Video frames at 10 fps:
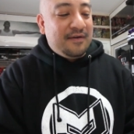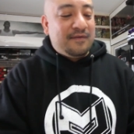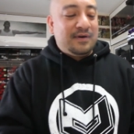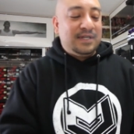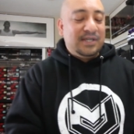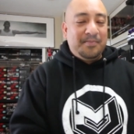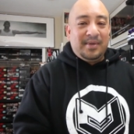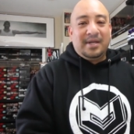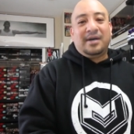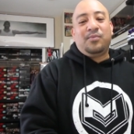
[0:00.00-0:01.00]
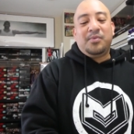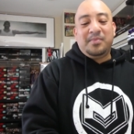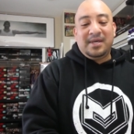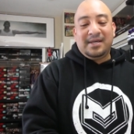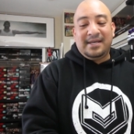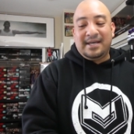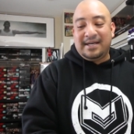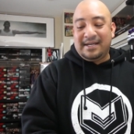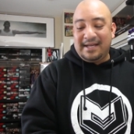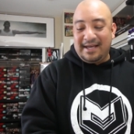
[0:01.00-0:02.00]
for jumping on with me
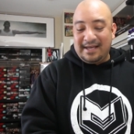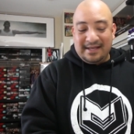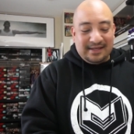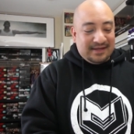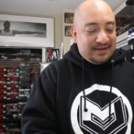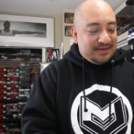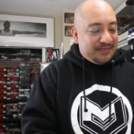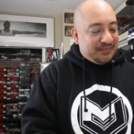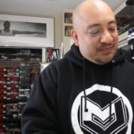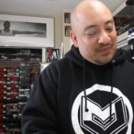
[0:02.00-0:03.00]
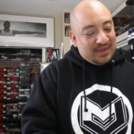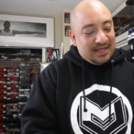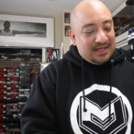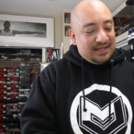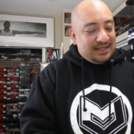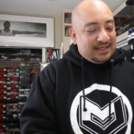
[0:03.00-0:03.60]
again, and thank you, bro. Appreciate it.